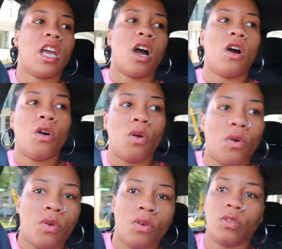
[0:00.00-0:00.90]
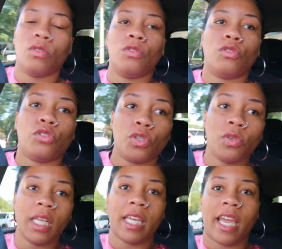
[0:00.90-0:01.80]
y'all
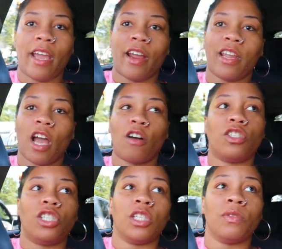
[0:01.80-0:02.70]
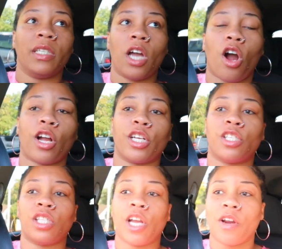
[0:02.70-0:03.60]
truly care, y'all genuinely are
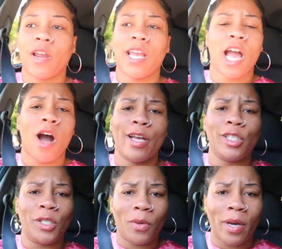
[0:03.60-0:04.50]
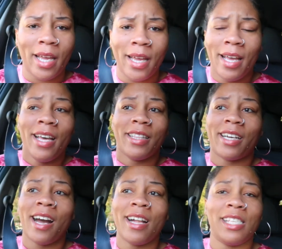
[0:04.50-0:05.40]
concerned, and y'all enjoy the
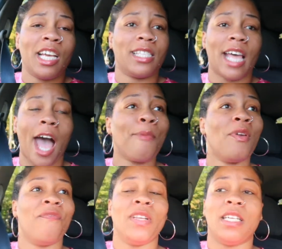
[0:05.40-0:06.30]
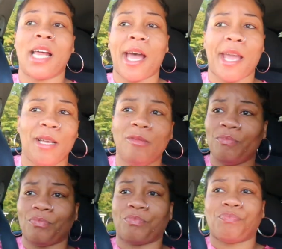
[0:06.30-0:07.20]
content, because I be feeling like
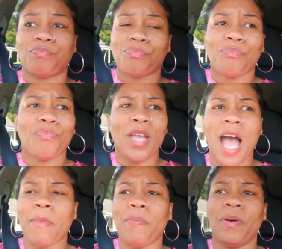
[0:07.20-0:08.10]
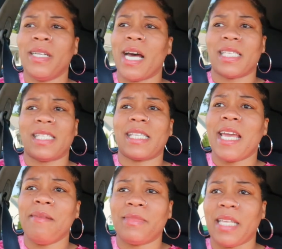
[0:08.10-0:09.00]
I be putting out the
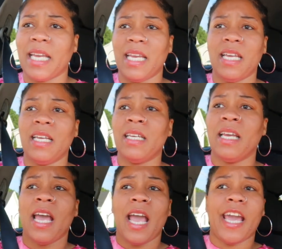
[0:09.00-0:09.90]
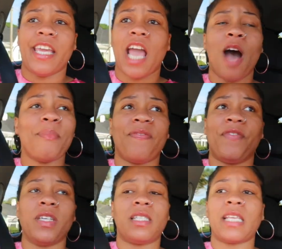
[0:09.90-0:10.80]
same thing, and y'all may
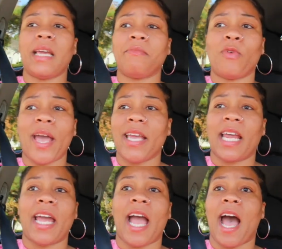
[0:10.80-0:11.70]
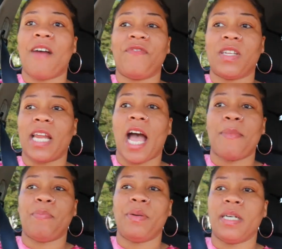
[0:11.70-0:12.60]
feel the same way. Like, I feel like I
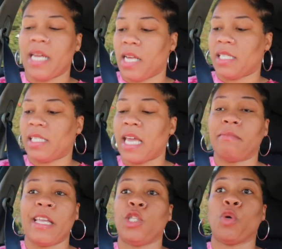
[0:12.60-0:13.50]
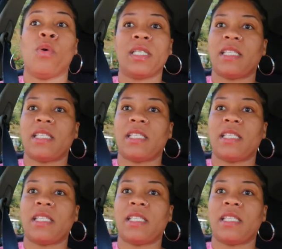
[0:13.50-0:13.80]
be putting out the same thing, doing the